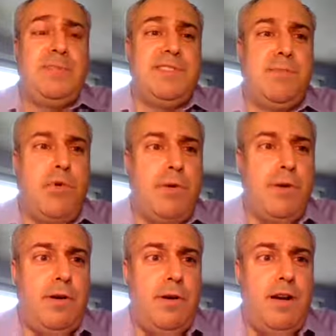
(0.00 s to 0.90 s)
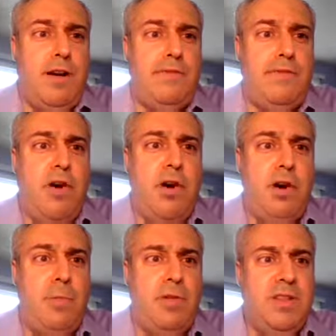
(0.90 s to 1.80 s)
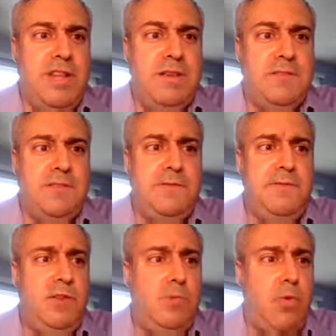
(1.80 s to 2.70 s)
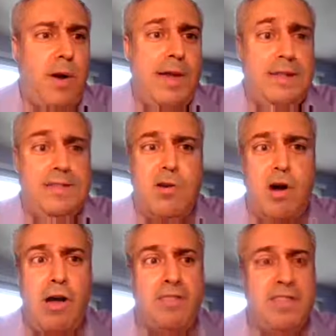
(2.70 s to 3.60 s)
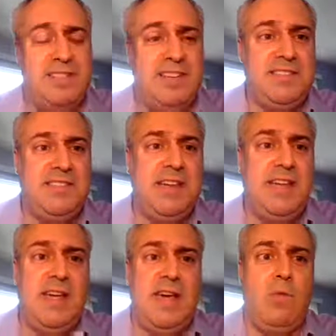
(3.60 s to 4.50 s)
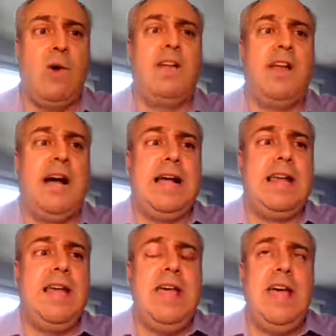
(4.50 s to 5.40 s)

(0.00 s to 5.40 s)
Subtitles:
supporter of all beliefs, viewpoints, authenticity, and whatnot.